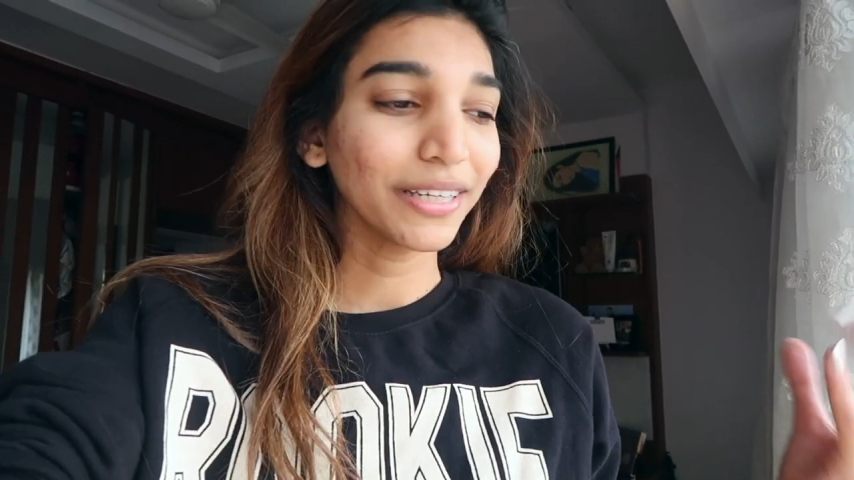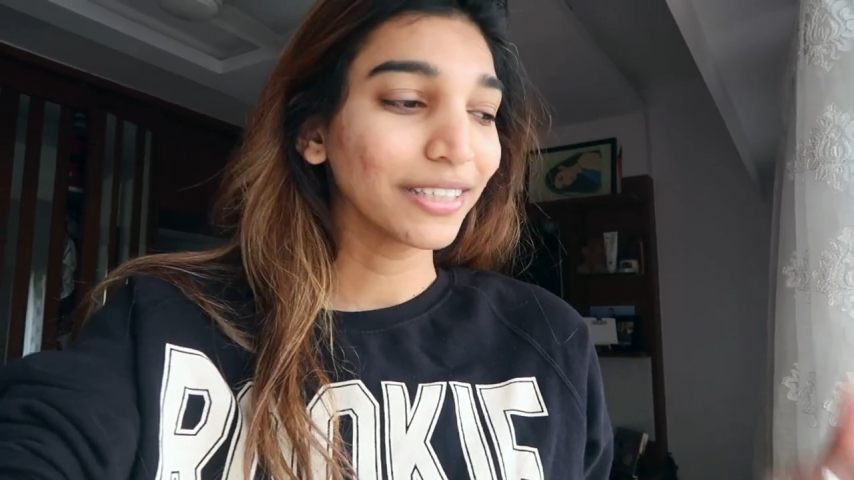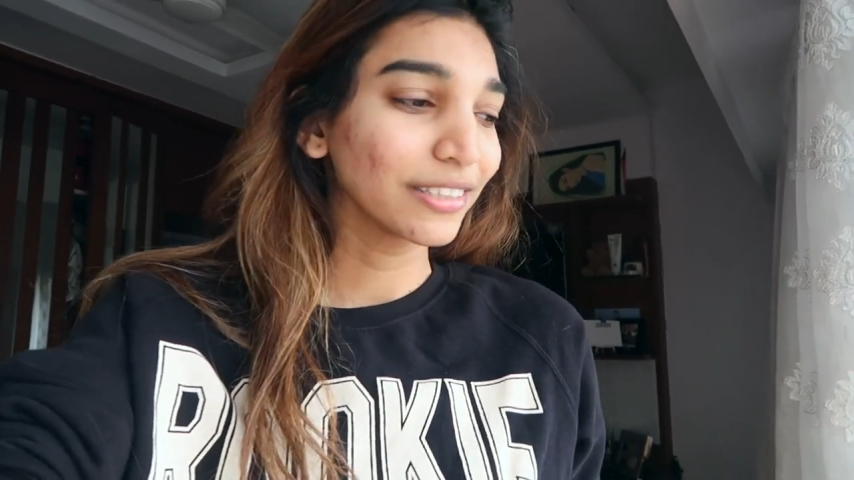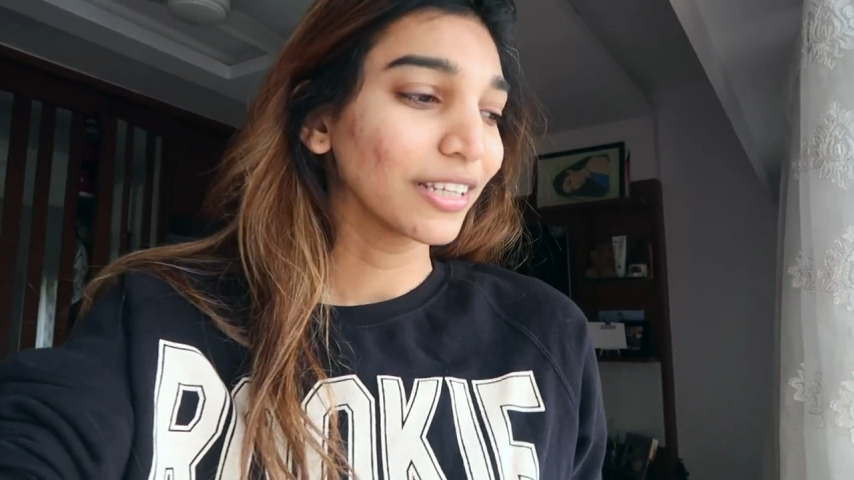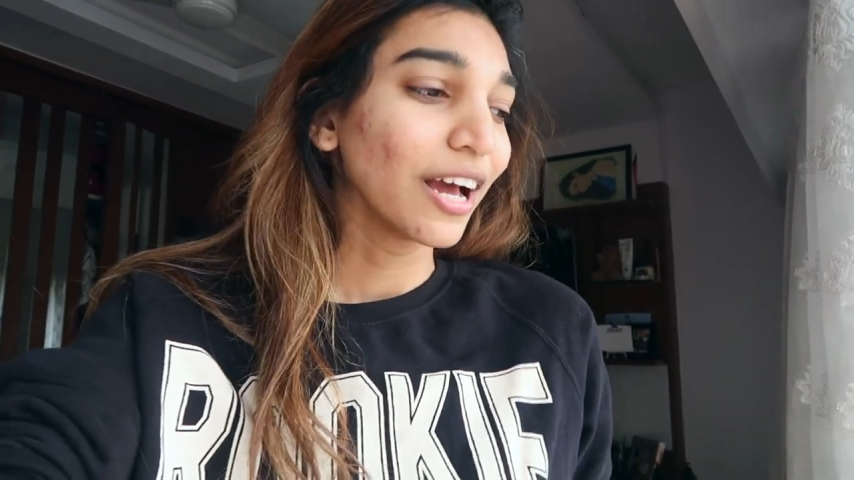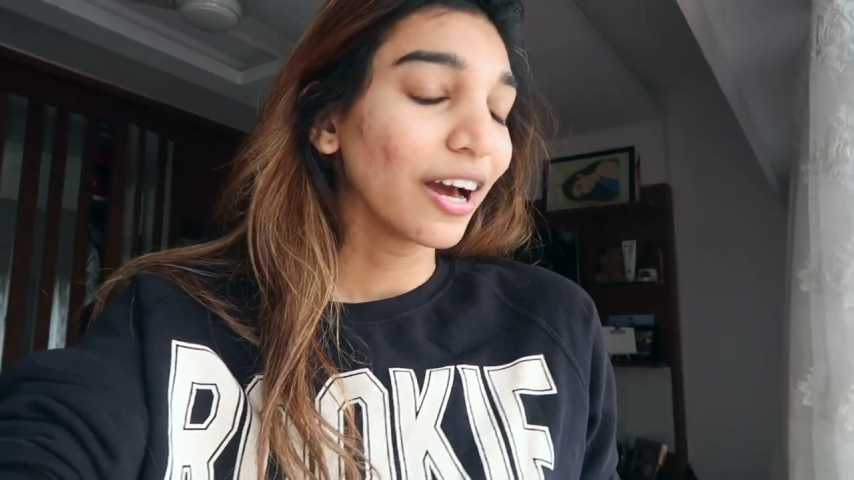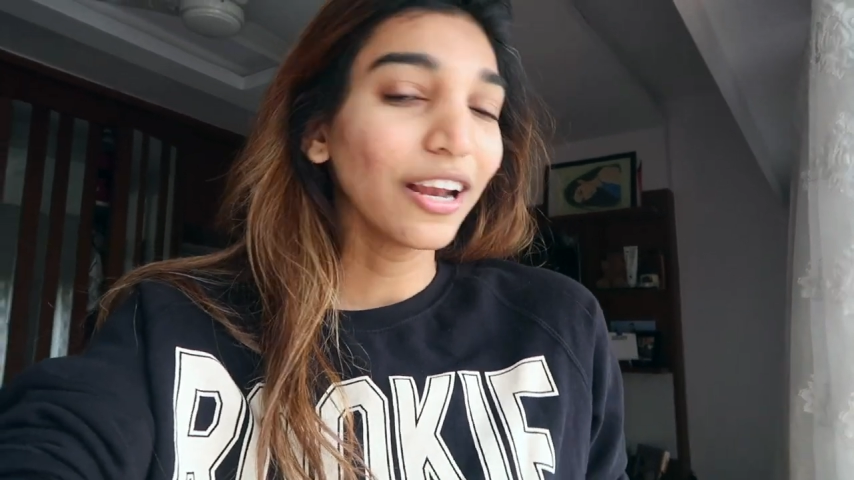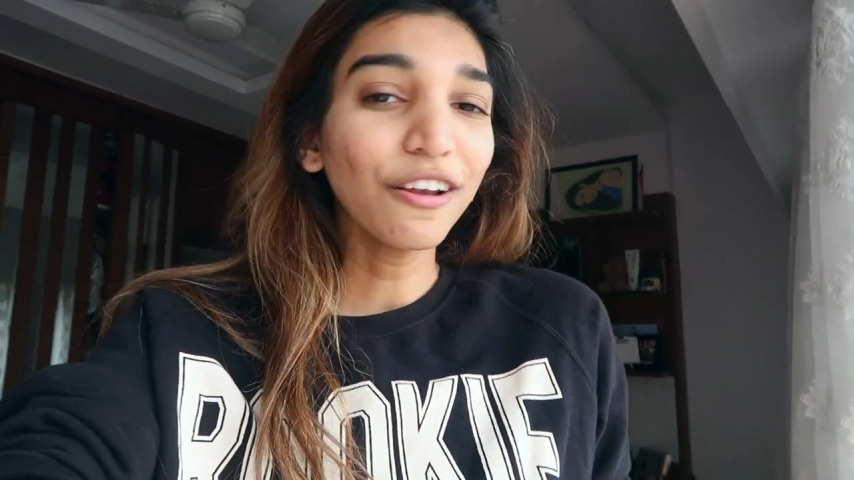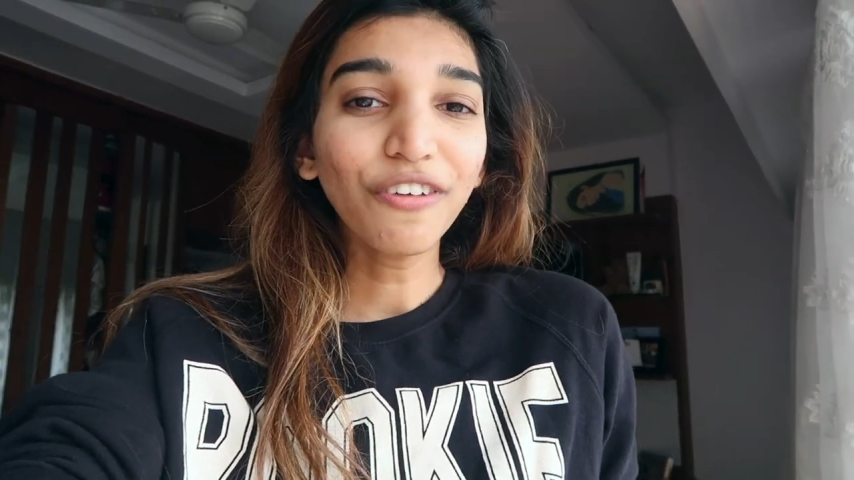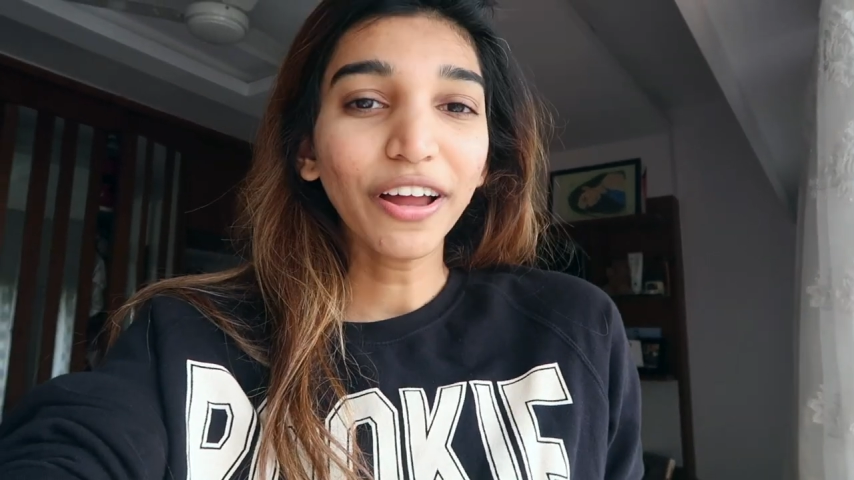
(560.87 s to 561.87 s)
things a
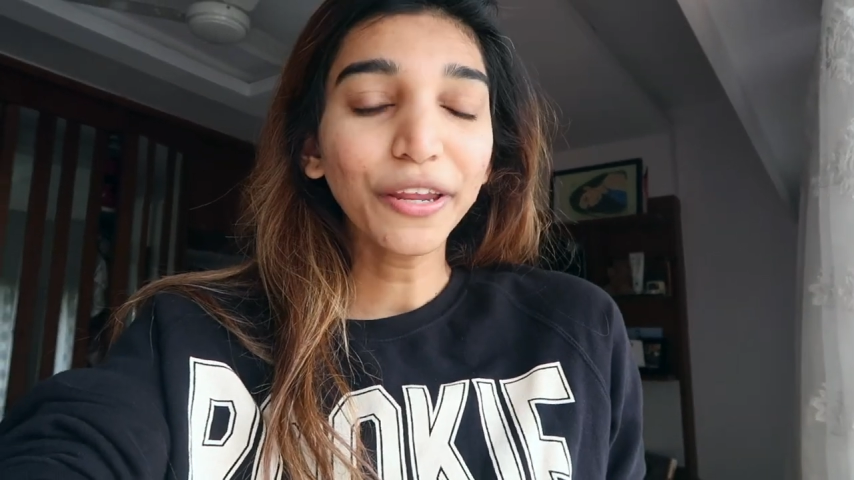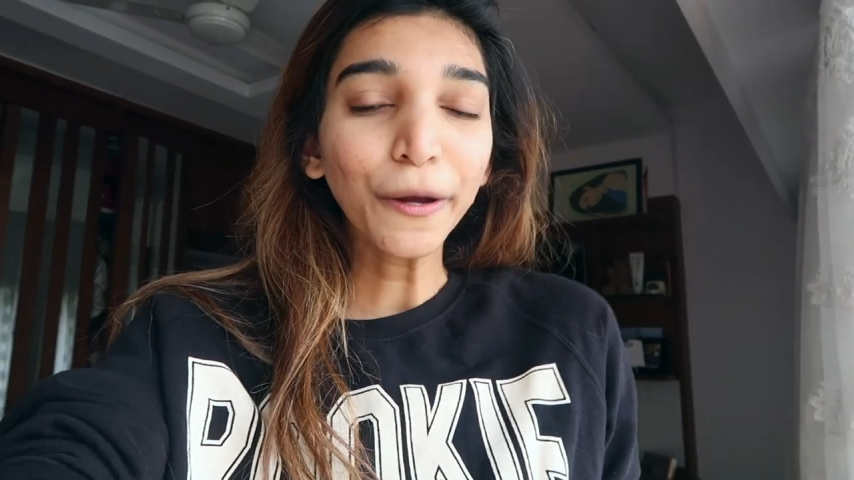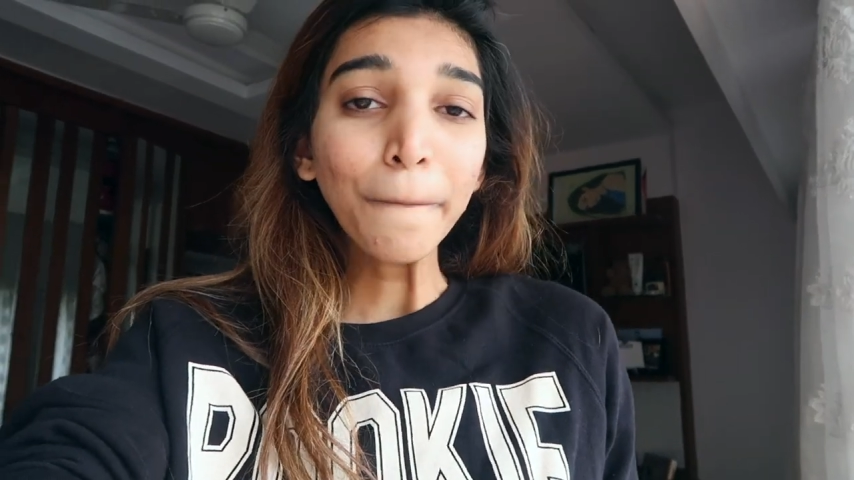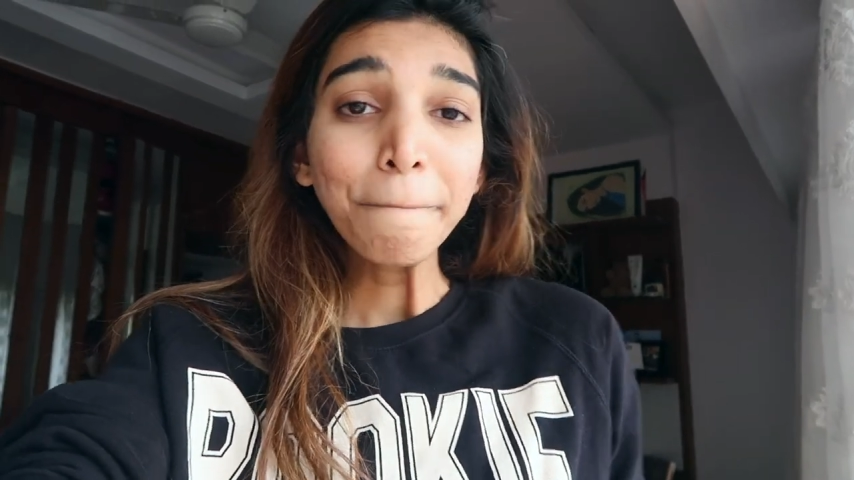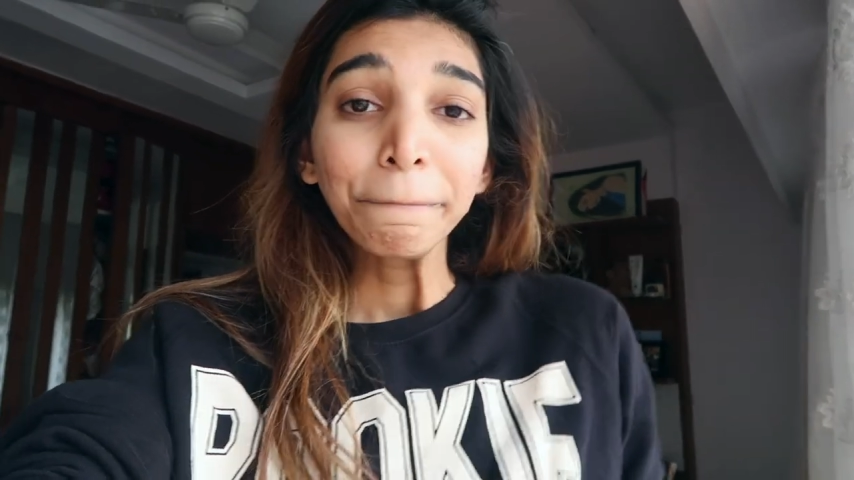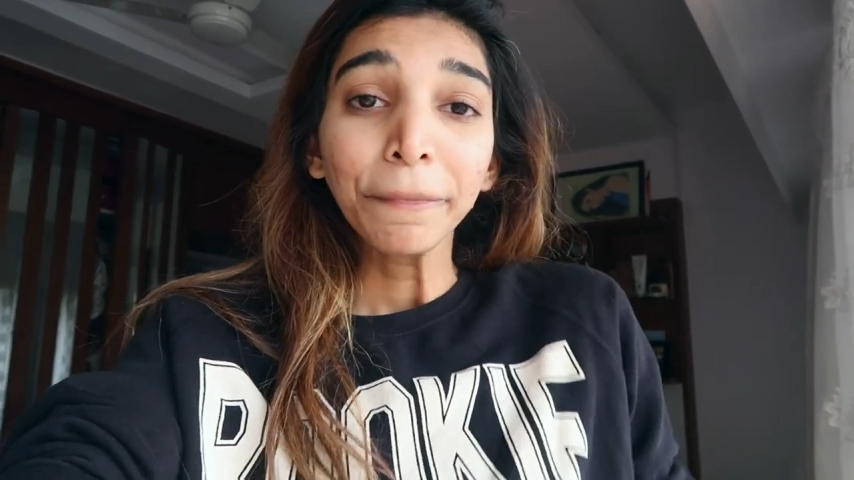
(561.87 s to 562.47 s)
little funnier.